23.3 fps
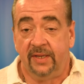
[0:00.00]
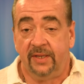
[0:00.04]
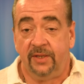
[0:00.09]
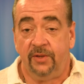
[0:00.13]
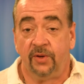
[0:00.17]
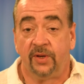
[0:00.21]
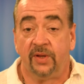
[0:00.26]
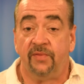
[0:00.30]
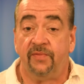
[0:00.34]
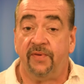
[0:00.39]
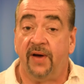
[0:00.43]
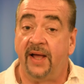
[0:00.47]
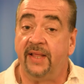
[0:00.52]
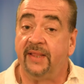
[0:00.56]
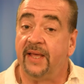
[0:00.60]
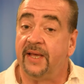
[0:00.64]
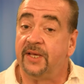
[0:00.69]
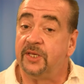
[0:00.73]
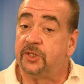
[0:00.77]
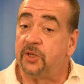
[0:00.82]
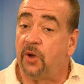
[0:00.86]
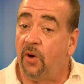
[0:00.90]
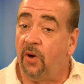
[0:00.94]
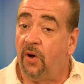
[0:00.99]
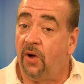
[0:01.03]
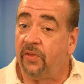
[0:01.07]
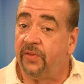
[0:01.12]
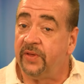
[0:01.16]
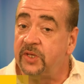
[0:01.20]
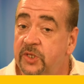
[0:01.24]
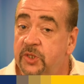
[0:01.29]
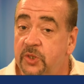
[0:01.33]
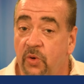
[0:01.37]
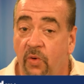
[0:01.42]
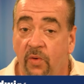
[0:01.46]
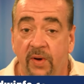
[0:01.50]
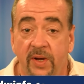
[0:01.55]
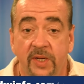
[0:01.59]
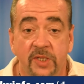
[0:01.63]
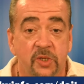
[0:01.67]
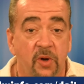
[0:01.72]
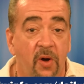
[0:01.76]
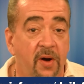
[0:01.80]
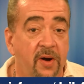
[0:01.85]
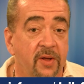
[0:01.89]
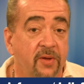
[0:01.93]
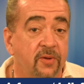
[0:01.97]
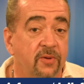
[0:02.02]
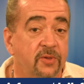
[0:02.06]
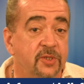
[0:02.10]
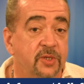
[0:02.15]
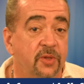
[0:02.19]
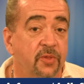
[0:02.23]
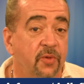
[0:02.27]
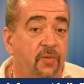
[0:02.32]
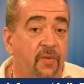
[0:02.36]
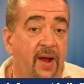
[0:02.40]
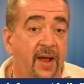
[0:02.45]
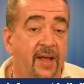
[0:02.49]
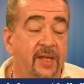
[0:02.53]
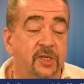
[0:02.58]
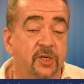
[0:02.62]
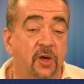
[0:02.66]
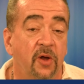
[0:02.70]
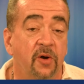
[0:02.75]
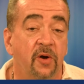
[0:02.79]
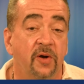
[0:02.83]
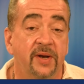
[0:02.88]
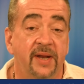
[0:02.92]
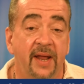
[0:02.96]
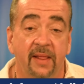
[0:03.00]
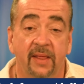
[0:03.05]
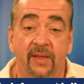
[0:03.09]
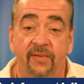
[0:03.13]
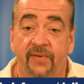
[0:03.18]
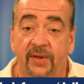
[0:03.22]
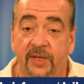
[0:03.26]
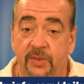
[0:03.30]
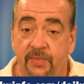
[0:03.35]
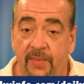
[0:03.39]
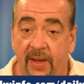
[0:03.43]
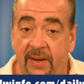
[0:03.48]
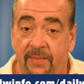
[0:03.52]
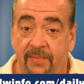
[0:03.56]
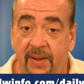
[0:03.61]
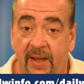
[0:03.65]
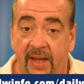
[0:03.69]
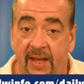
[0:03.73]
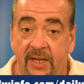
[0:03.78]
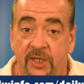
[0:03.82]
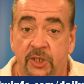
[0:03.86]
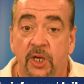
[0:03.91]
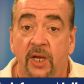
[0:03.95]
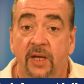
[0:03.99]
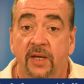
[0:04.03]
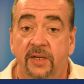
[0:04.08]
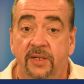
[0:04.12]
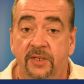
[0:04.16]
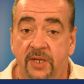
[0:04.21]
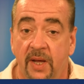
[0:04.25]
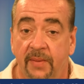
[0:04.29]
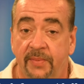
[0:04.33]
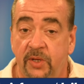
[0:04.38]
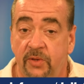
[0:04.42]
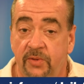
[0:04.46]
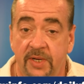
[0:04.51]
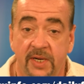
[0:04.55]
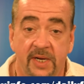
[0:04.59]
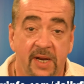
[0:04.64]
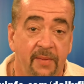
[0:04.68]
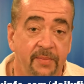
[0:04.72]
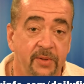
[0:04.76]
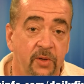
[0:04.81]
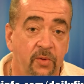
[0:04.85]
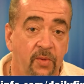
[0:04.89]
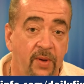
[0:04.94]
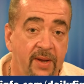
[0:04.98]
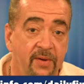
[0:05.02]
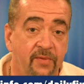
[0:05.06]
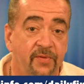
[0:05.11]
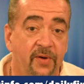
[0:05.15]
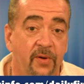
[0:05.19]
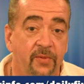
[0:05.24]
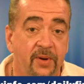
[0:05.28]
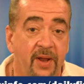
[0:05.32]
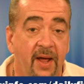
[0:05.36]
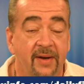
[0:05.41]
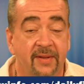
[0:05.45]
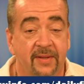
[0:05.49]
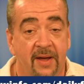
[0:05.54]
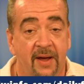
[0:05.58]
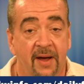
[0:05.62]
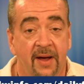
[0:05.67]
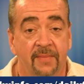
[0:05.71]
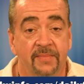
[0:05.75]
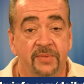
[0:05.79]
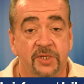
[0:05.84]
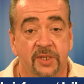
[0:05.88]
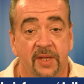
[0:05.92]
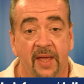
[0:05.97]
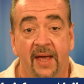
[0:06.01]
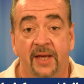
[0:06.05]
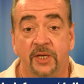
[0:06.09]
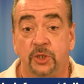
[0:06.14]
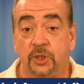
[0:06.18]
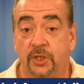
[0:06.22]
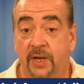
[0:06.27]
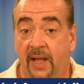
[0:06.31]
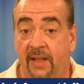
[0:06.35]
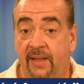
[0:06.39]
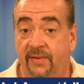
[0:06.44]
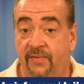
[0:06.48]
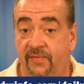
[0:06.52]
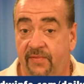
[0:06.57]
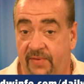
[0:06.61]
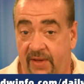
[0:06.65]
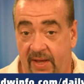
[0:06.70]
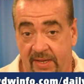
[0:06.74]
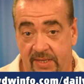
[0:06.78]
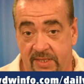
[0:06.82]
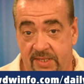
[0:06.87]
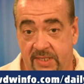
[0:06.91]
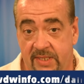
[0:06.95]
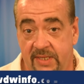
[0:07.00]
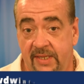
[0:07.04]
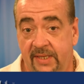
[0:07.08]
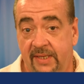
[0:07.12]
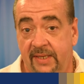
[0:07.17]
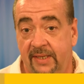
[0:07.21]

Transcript: You can find links to all these stories, articles, and threads on our Daily Fix main page, wdwinfo.com/dailyfix.